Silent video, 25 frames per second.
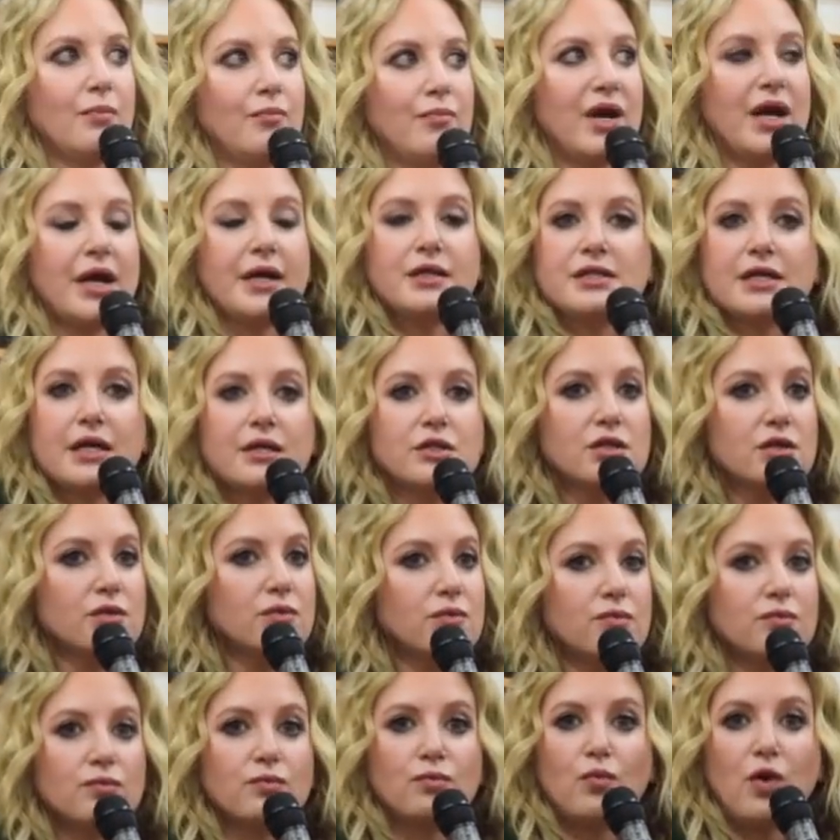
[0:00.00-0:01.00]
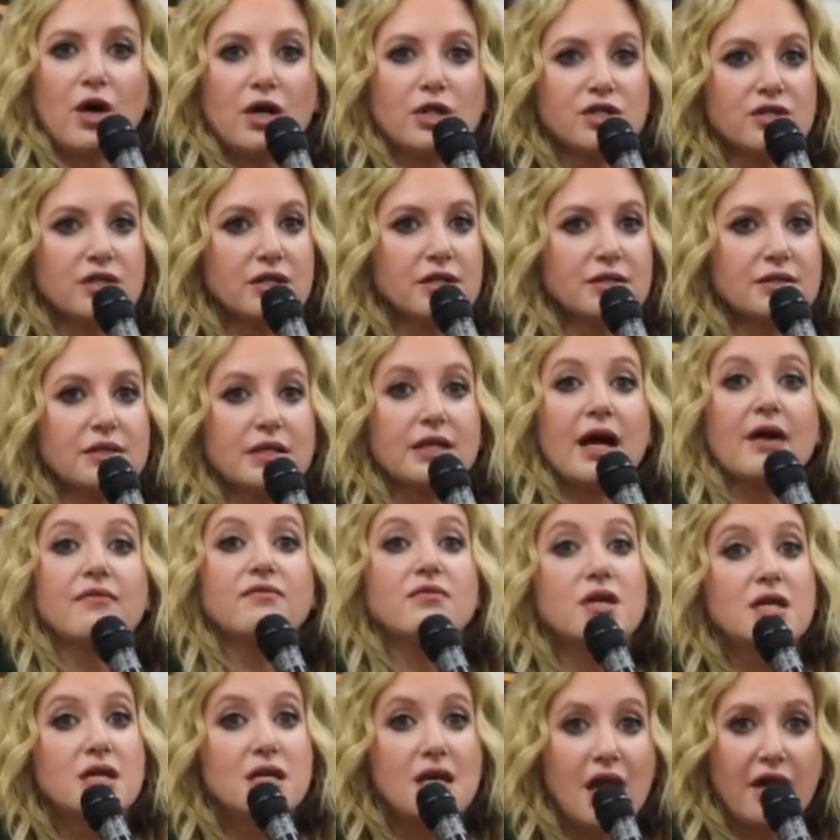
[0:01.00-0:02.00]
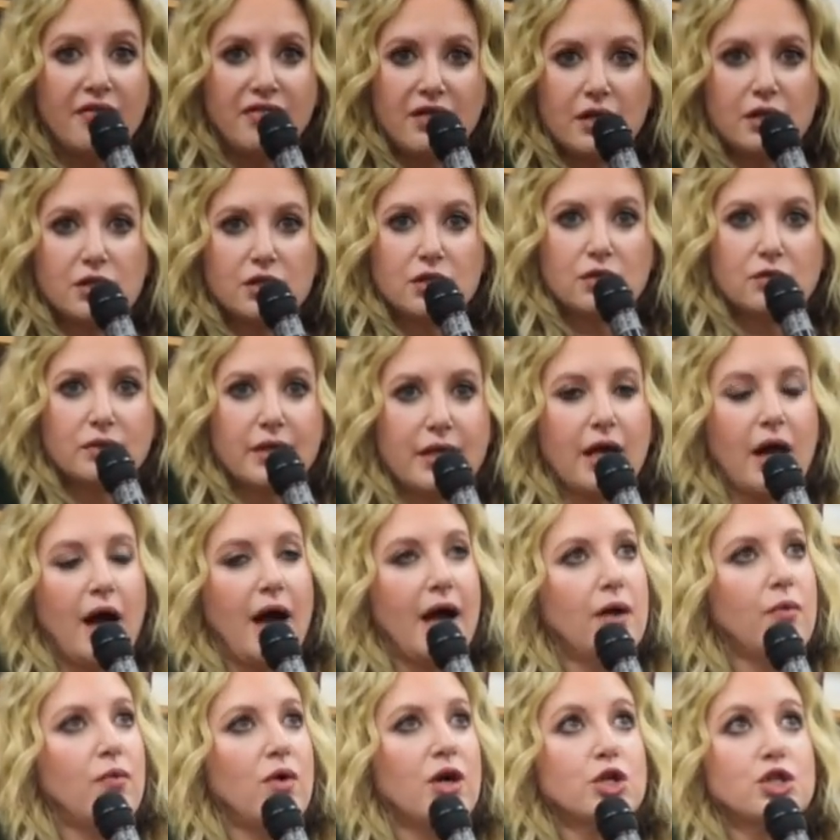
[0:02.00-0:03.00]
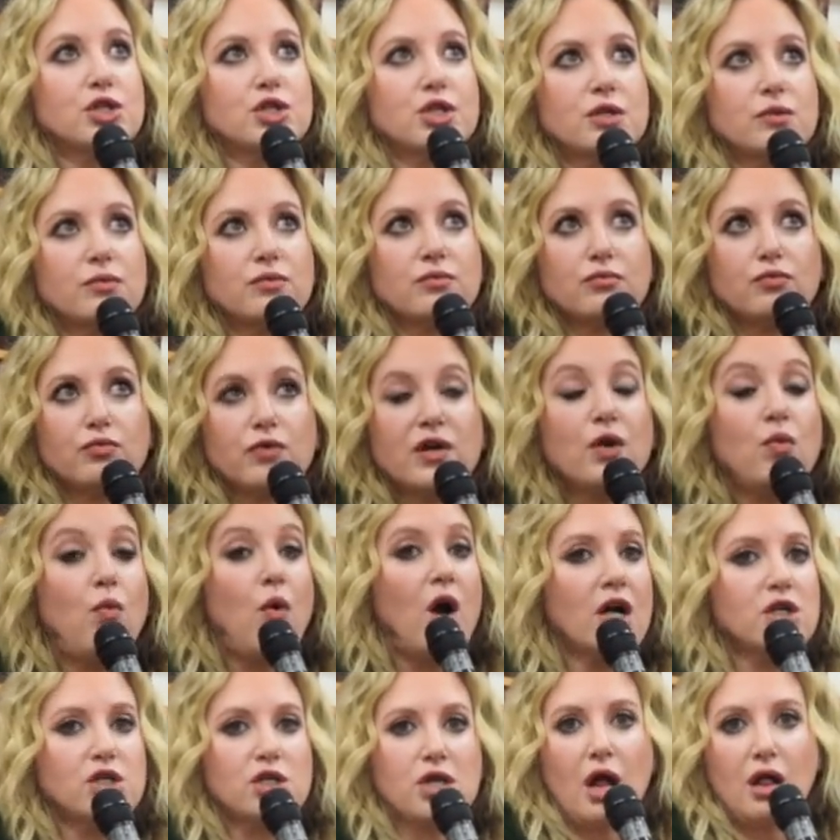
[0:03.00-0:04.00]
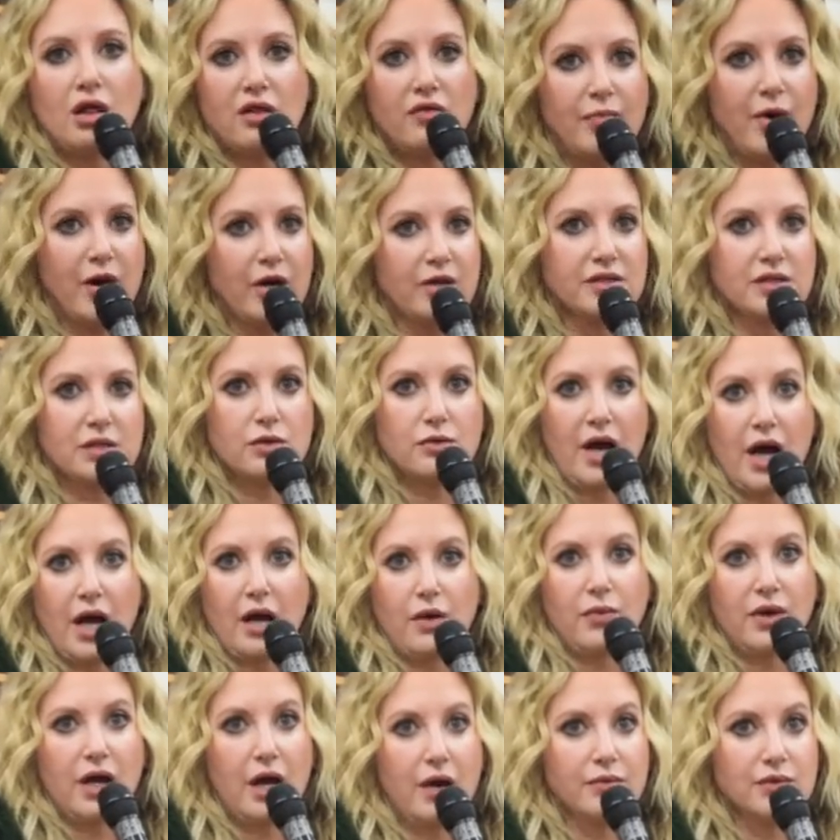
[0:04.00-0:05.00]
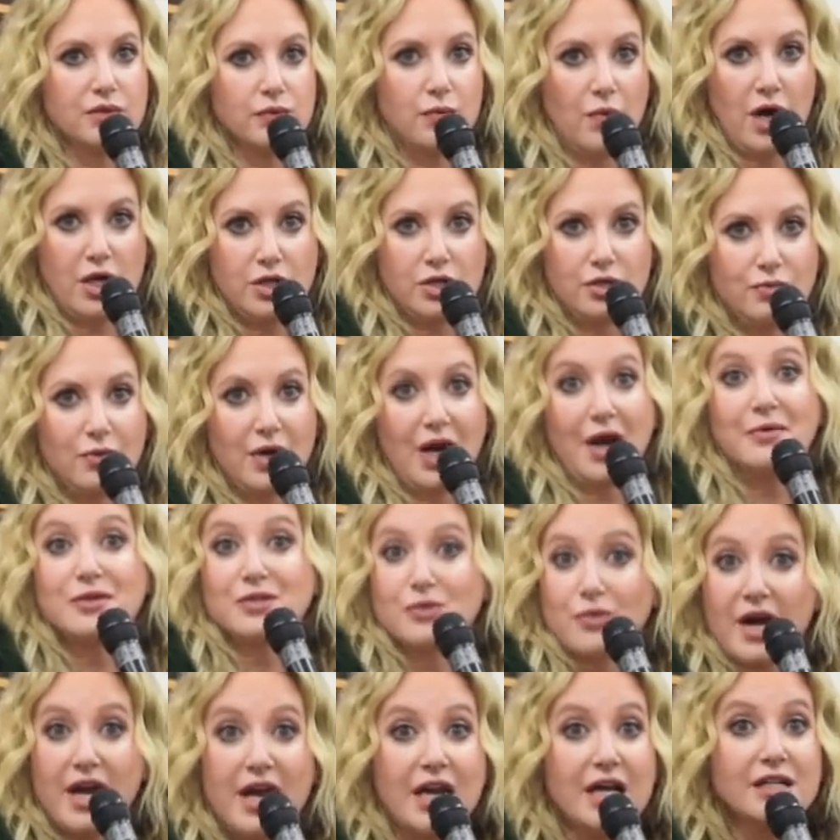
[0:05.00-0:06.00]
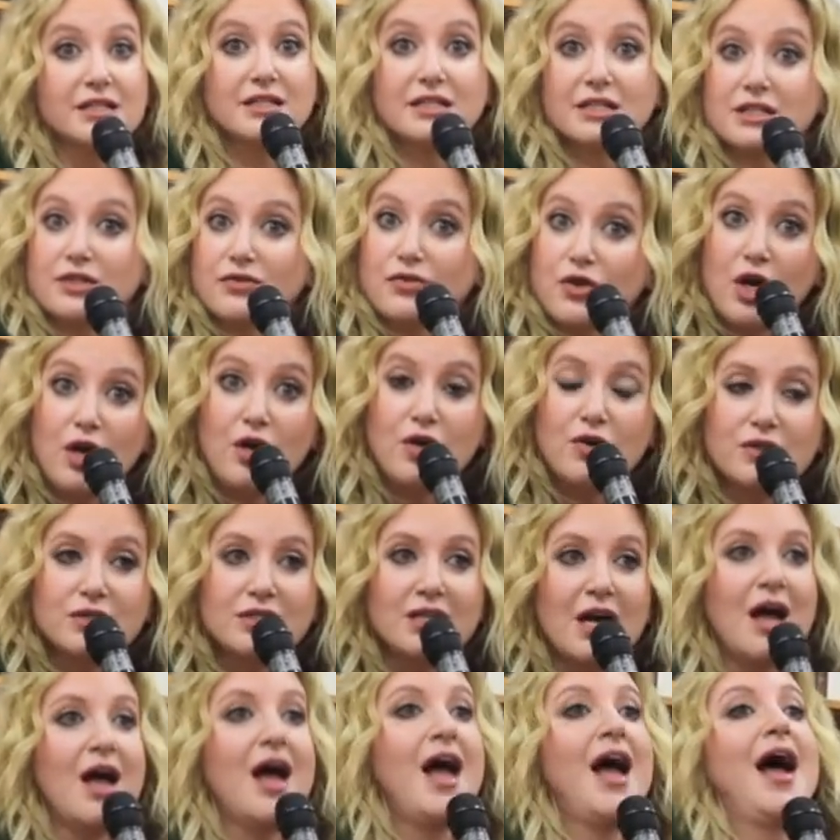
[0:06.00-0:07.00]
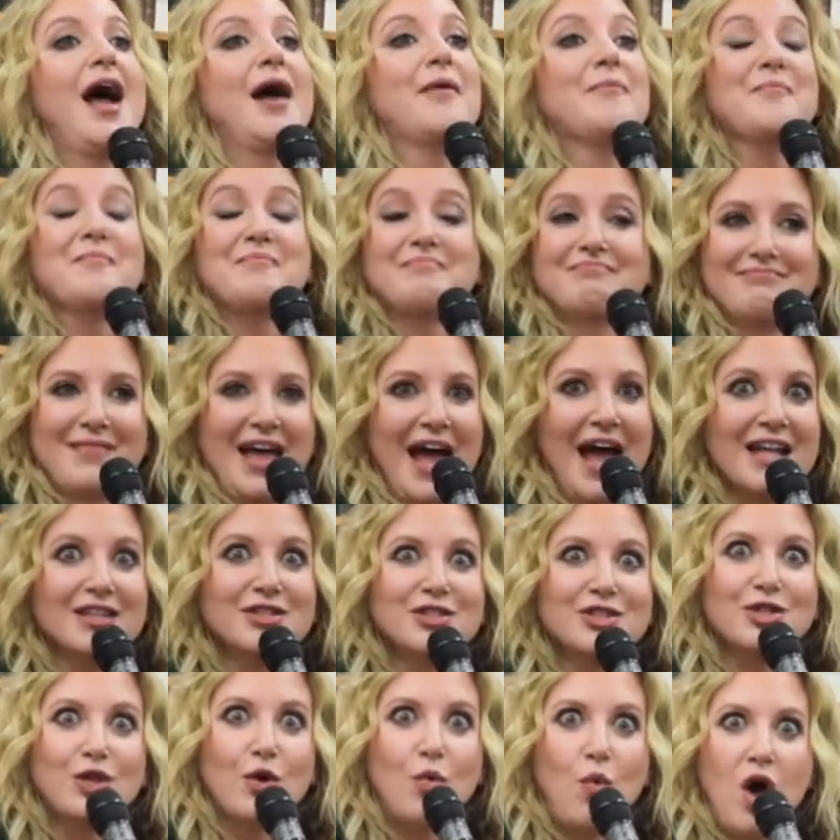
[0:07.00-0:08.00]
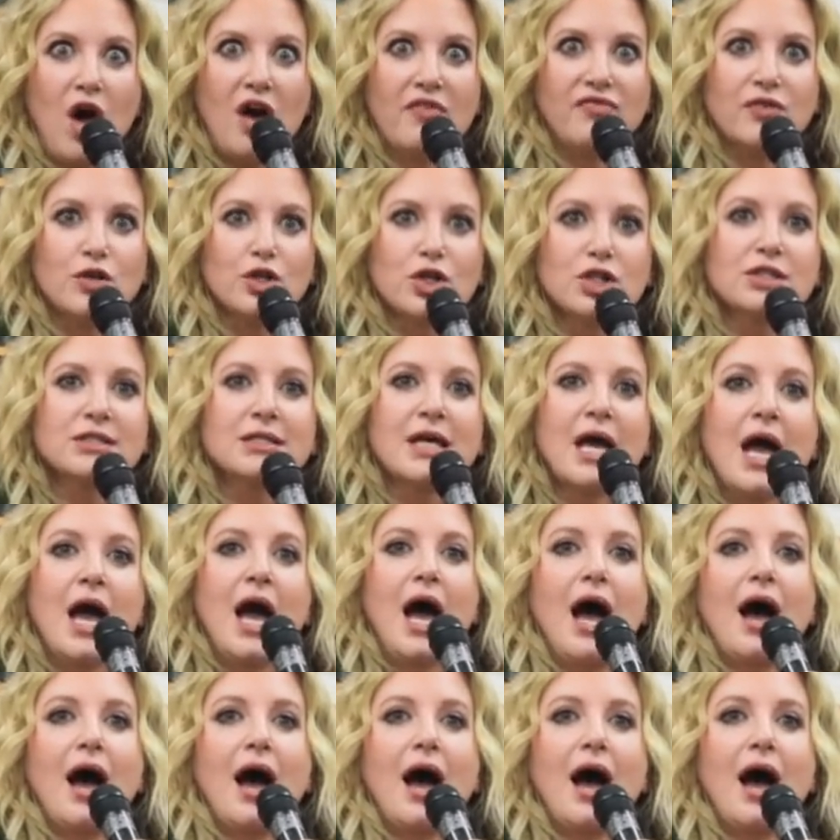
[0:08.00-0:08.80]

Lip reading: But I tend to watch things that have nothing to do, like I rewatched all of Parks and Rec when I was writing Six of Crows, hence the waffles.